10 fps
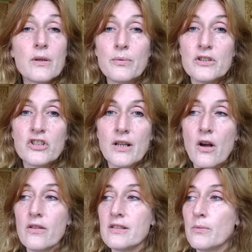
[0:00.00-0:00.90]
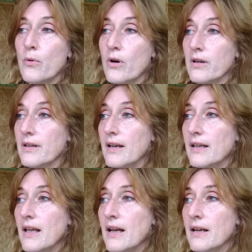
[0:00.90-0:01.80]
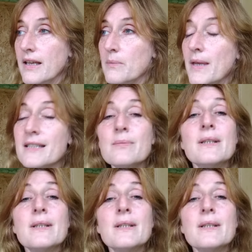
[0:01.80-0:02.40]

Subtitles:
appreciate all the support. It makes